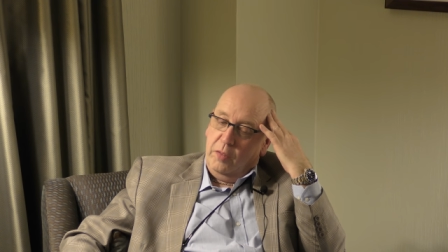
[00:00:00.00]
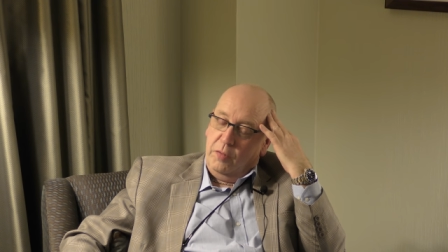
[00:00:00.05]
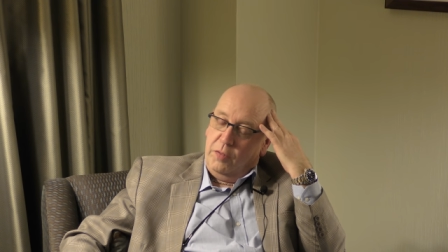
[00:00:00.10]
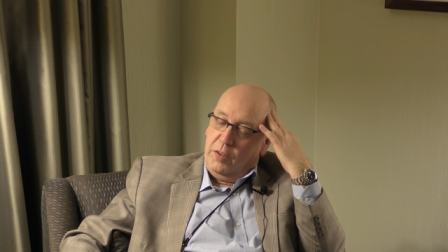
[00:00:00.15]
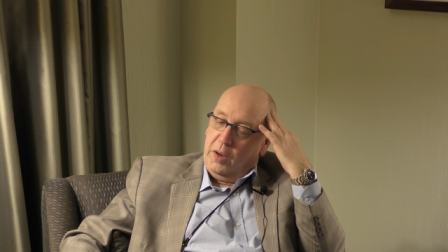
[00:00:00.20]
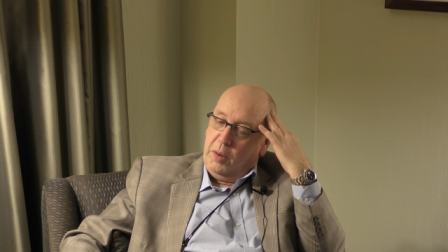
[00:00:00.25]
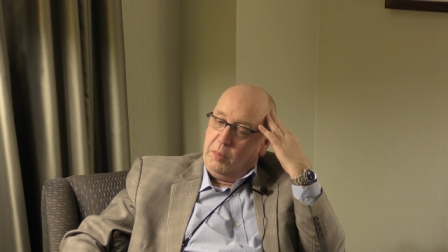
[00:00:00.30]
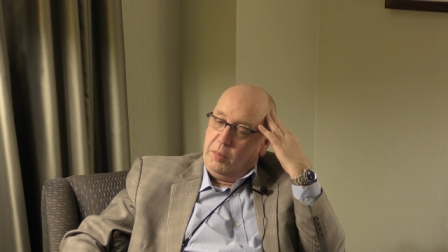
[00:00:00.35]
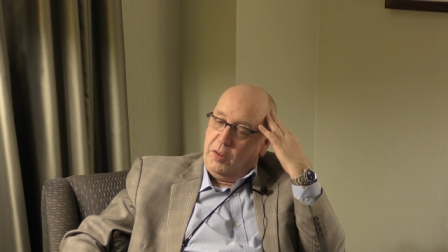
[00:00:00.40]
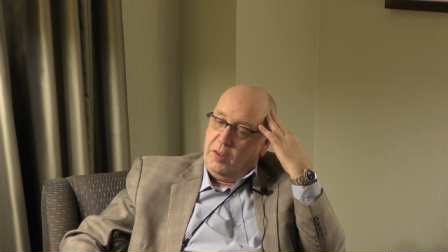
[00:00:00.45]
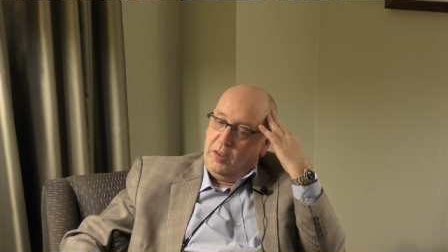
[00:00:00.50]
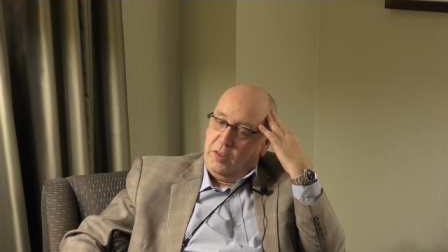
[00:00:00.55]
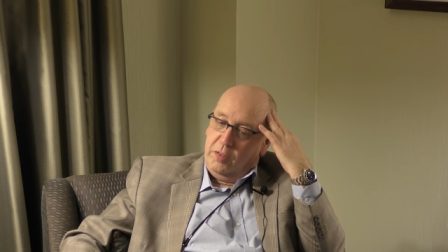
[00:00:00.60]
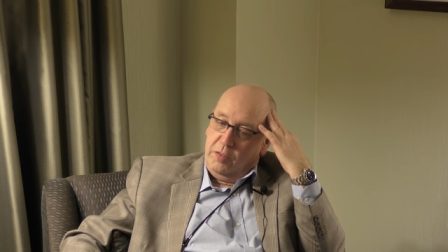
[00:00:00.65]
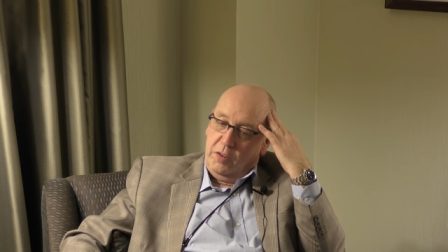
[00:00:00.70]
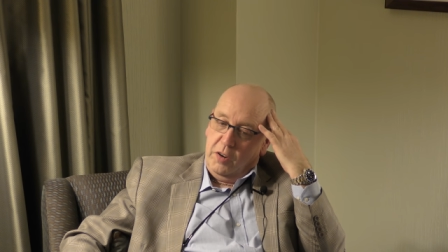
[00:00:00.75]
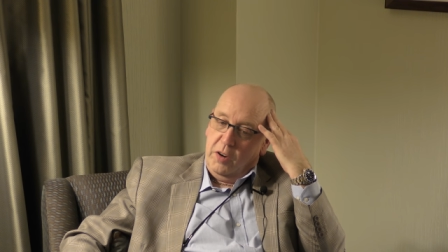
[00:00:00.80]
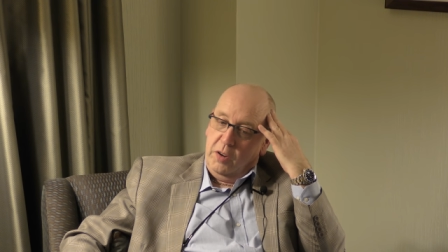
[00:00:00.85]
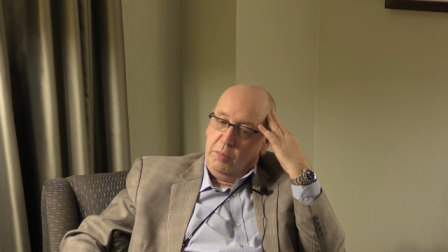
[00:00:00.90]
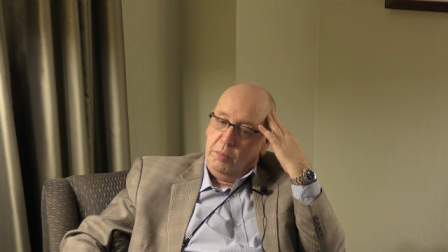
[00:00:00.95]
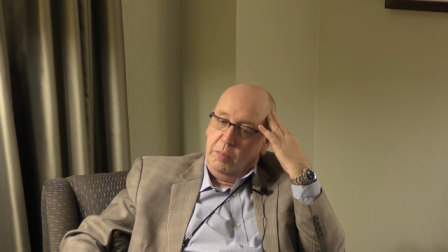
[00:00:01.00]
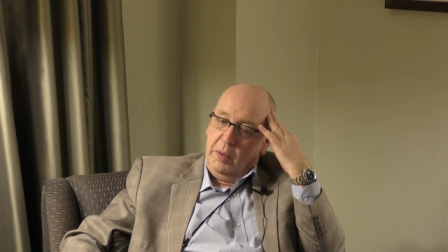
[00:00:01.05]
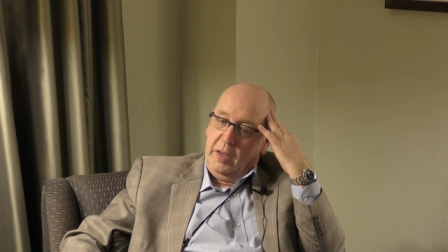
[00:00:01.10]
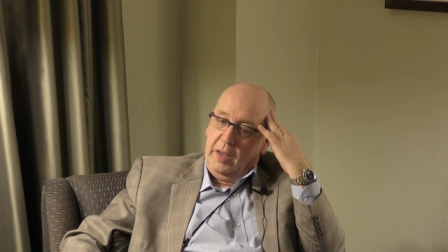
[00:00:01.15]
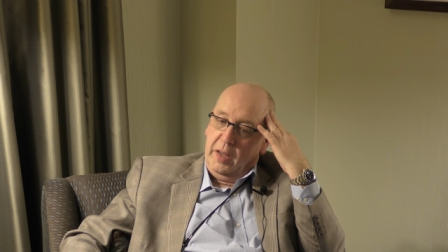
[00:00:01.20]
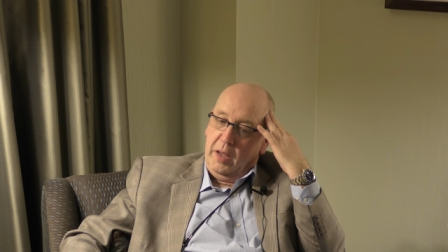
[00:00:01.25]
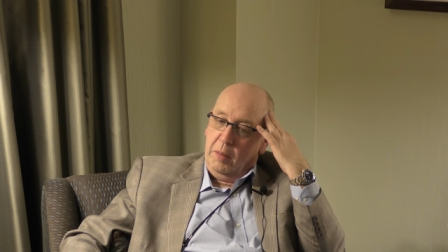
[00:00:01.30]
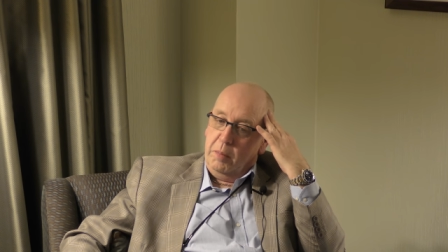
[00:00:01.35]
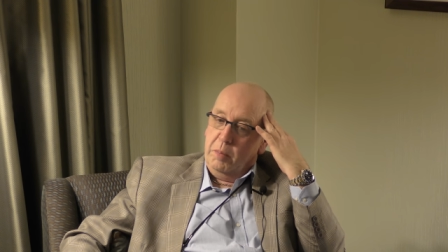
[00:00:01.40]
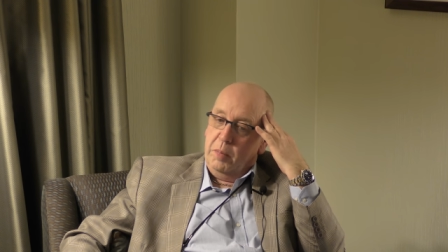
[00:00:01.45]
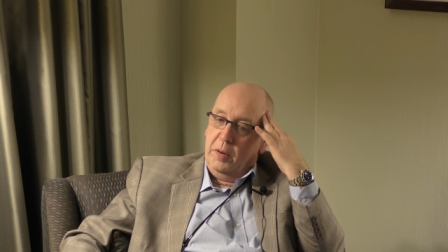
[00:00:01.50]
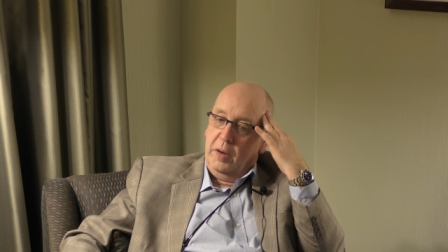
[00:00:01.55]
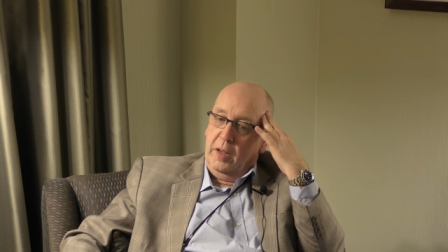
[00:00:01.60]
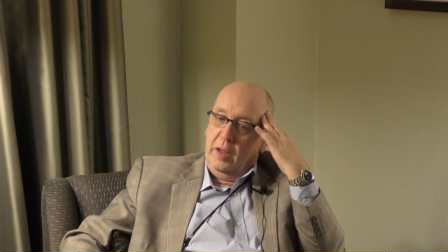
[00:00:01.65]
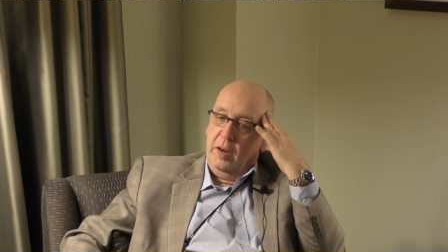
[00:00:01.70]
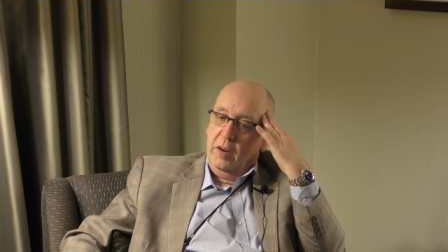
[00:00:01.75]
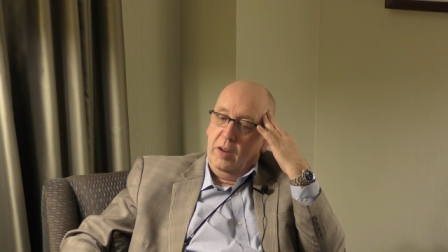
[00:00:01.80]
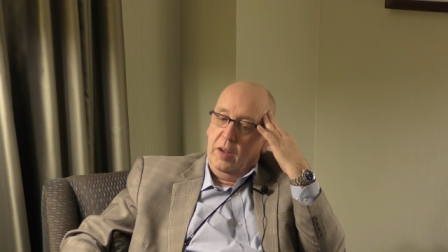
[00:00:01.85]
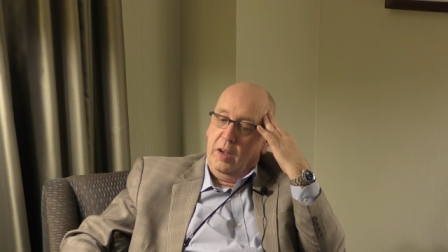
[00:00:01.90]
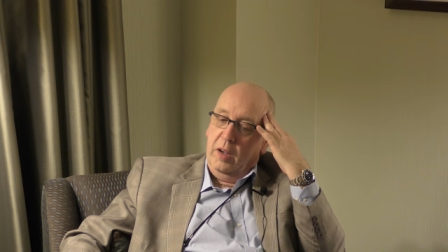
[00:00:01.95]
Philips is a very big company,
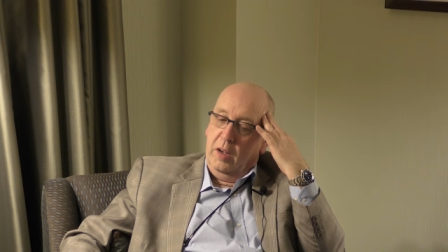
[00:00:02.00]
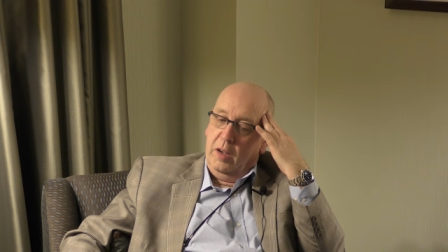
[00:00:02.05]
and I,